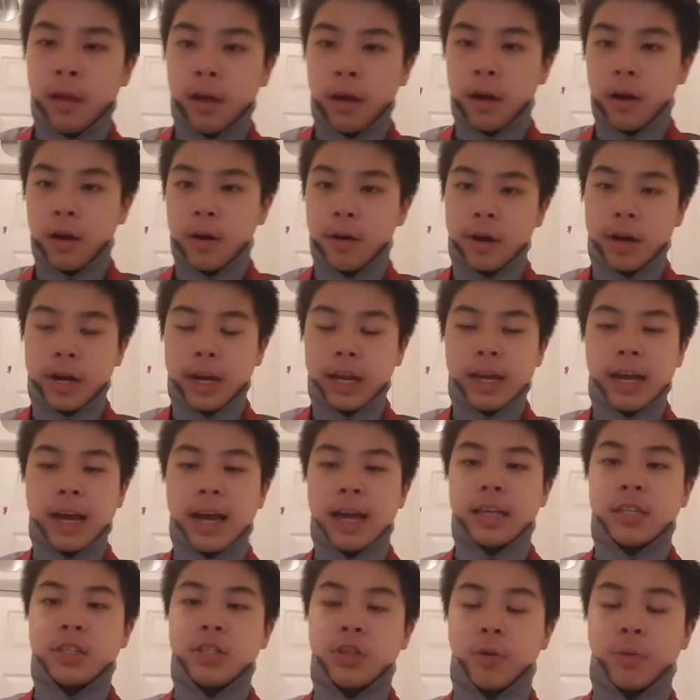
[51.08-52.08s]
Alrighty,
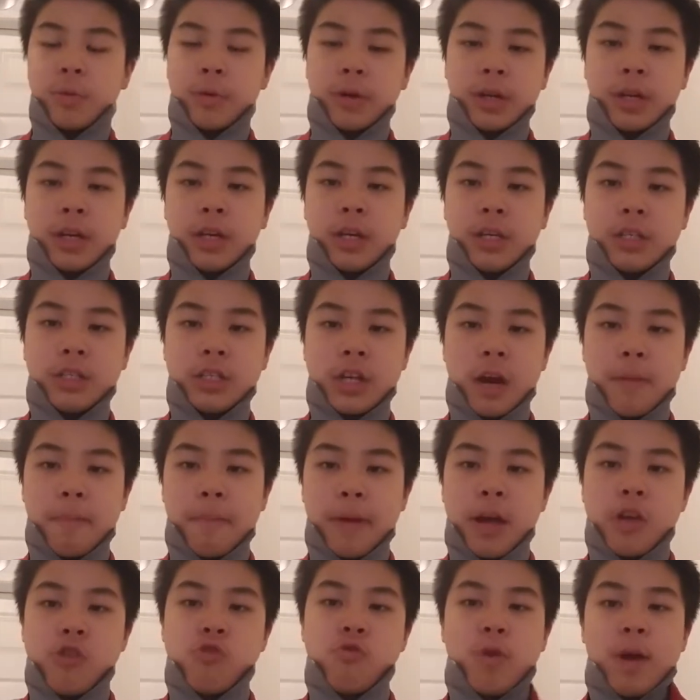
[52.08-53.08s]
guys. So we're gonna start
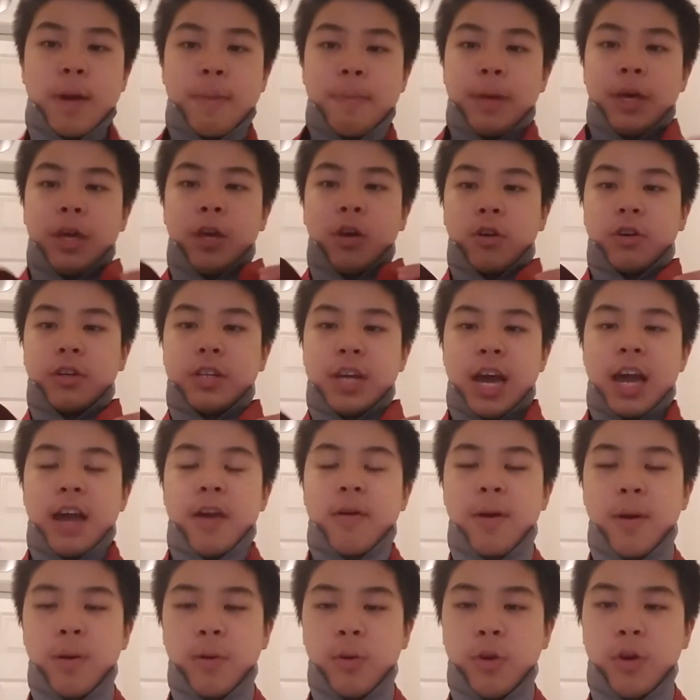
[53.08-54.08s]
by draping your tie
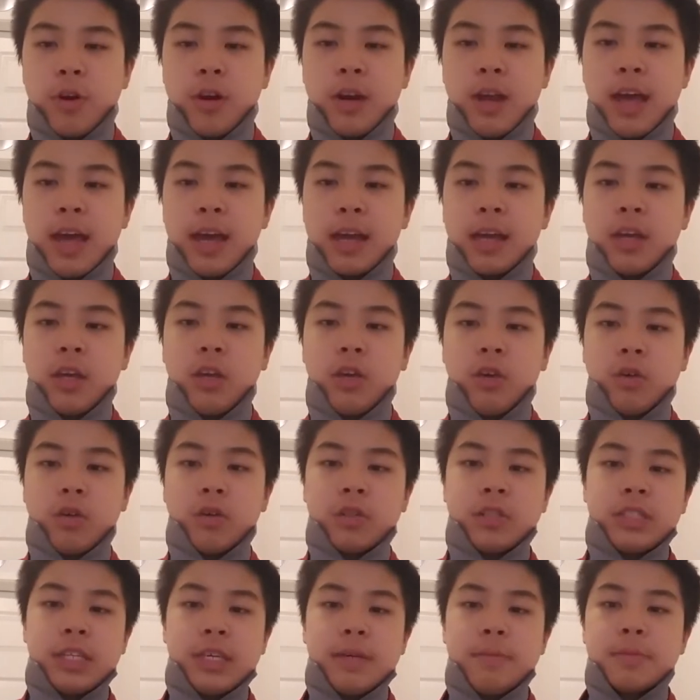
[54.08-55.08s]
around your neck.
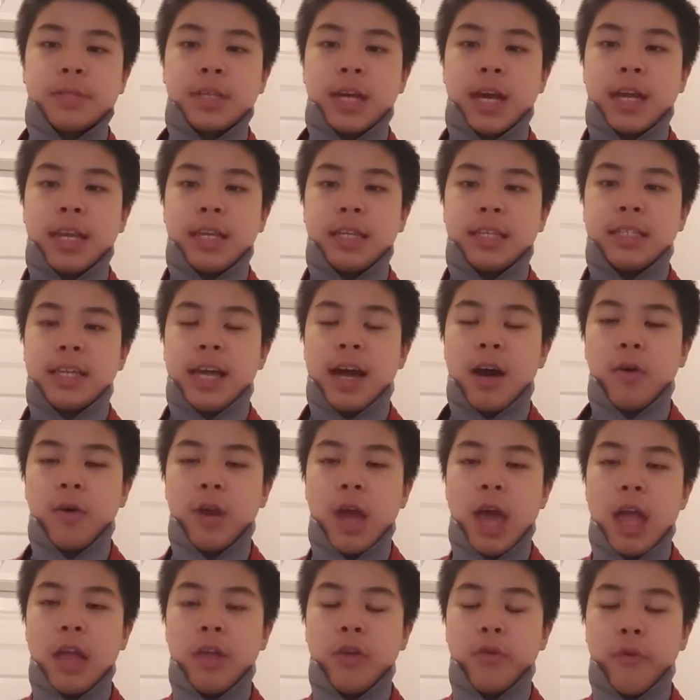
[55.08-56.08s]
Your seam side is down,
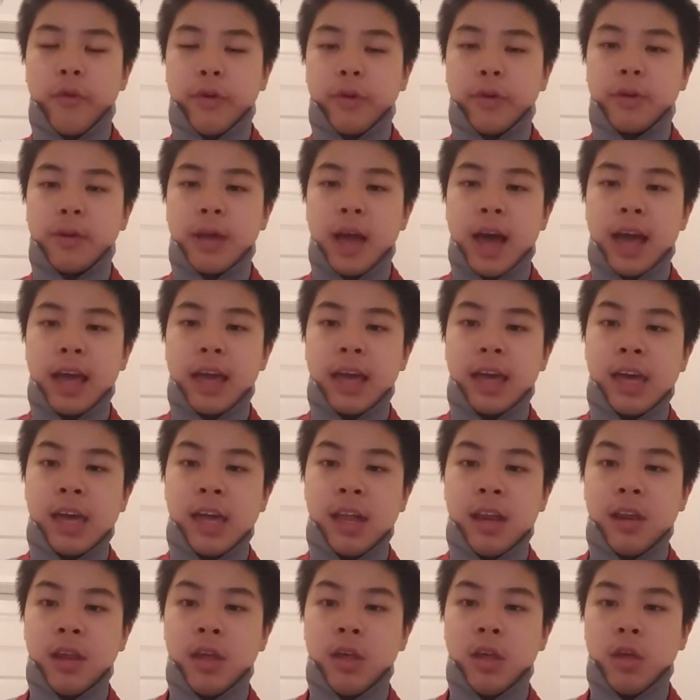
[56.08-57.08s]
and you're tying
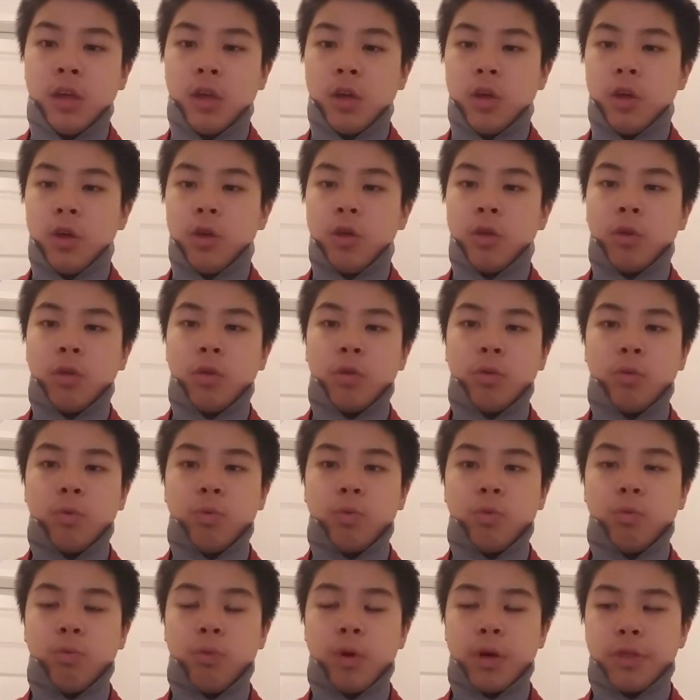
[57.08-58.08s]
it
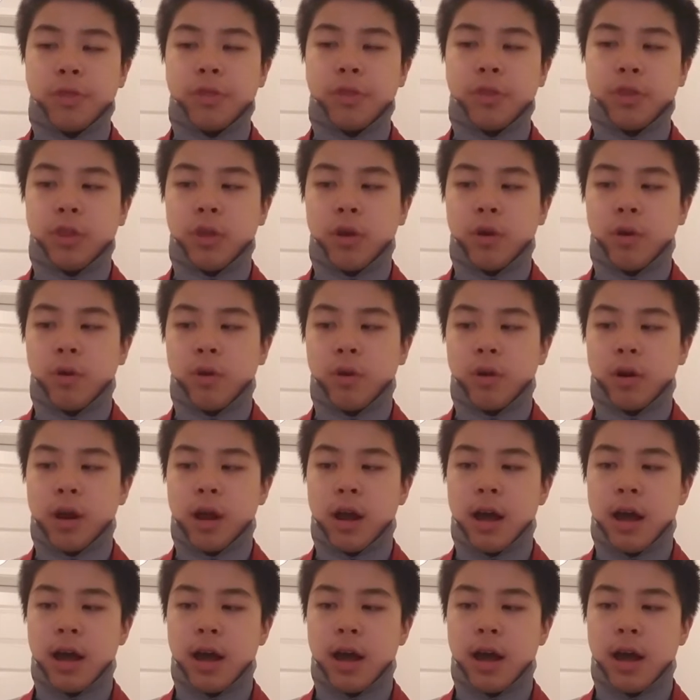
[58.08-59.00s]
with your